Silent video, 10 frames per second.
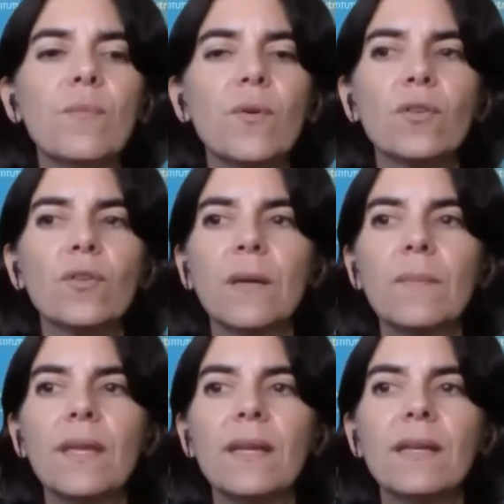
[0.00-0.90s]
And
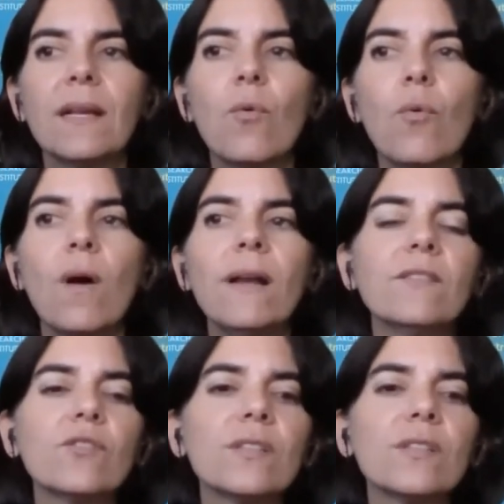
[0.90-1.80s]
by this, I would like to
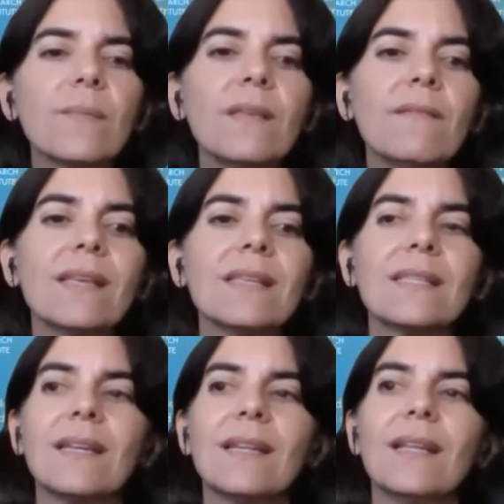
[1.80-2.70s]
cover now
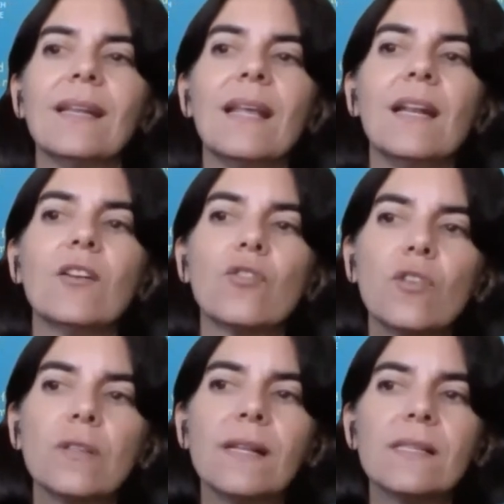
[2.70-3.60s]

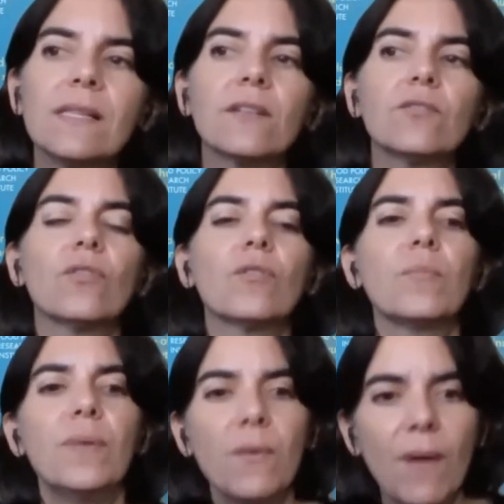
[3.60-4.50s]
what would be
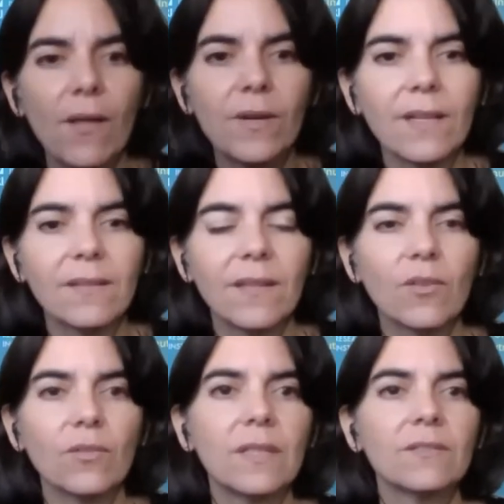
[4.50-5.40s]
the role
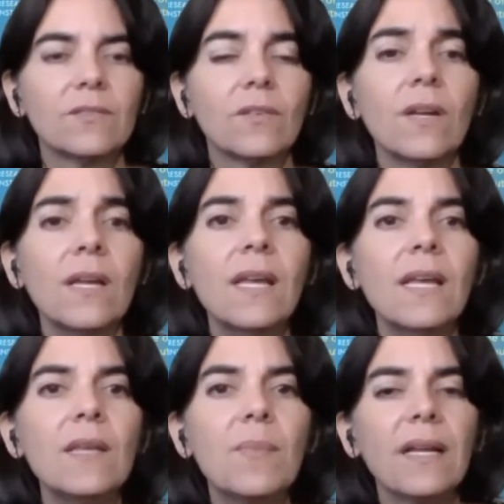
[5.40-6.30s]
of the private
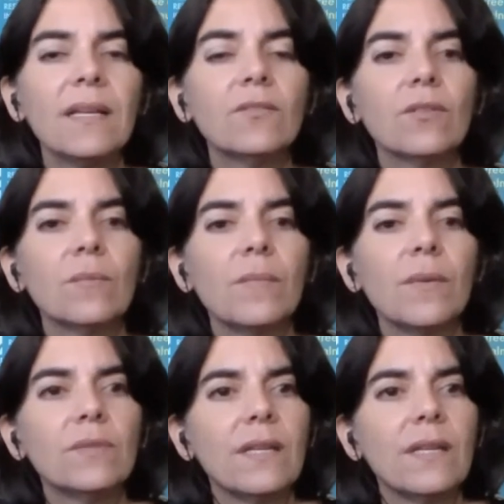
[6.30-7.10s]
sector in this context.